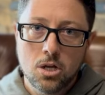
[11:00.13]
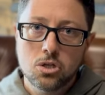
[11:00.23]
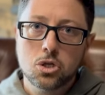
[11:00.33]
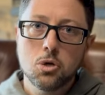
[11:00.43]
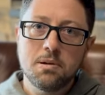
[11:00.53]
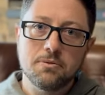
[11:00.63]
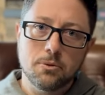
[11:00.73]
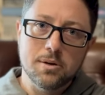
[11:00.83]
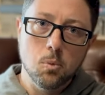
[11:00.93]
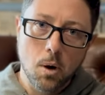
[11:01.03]
Scooping
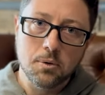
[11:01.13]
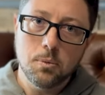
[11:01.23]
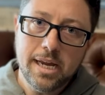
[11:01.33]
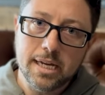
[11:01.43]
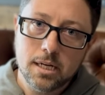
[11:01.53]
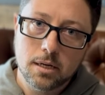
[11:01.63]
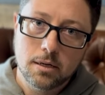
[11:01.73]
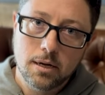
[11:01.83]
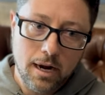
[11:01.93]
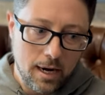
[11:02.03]
free one week,
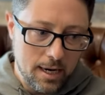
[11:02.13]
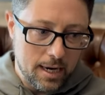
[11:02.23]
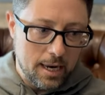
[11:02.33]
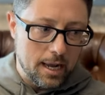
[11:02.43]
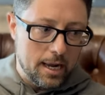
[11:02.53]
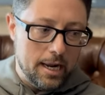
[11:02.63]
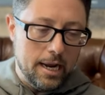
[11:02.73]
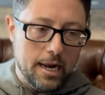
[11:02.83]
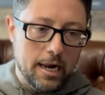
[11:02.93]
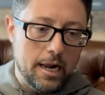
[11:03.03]

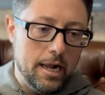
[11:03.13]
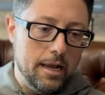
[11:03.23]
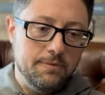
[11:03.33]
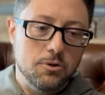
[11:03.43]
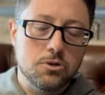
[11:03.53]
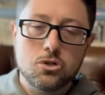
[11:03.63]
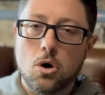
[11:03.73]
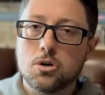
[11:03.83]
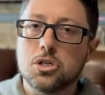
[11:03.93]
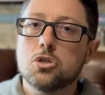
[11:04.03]
if you're
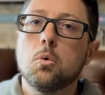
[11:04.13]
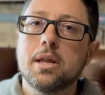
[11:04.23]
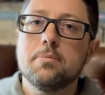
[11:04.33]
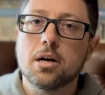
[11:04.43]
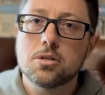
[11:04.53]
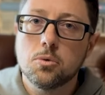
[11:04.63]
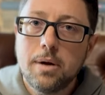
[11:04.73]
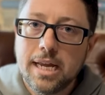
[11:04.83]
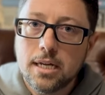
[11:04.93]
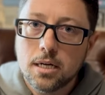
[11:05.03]
charging 20 bucks a
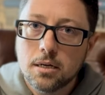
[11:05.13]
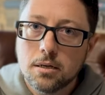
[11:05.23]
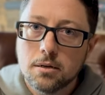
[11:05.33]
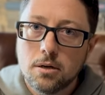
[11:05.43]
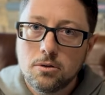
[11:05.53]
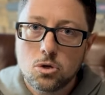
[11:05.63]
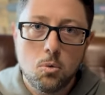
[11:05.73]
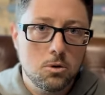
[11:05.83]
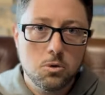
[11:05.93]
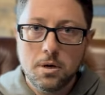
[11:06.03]
week,
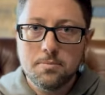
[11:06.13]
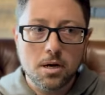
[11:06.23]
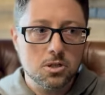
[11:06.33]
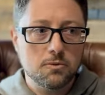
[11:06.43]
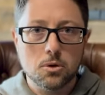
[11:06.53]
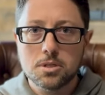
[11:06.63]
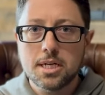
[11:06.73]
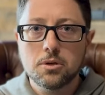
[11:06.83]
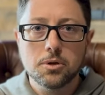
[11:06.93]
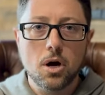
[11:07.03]
20 bucks for a
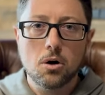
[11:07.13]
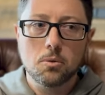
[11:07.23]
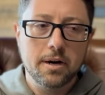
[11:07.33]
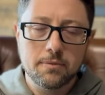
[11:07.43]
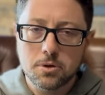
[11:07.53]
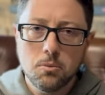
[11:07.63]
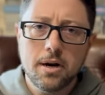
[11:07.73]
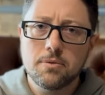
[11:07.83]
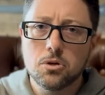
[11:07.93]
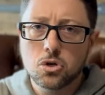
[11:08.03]
single dog, whatever you
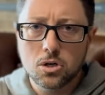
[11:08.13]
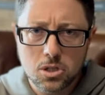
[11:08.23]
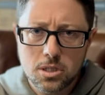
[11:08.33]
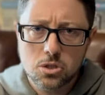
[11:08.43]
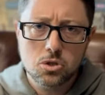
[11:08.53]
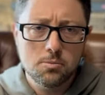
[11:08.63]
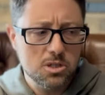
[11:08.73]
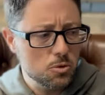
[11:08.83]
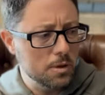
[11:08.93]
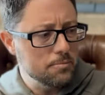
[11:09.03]
whatever you're charging, let's assume
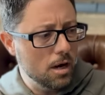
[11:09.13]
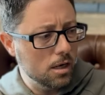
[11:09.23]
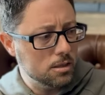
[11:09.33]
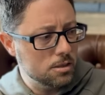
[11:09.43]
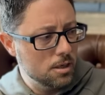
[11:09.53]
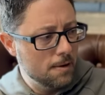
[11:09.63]
it's 20 bucks.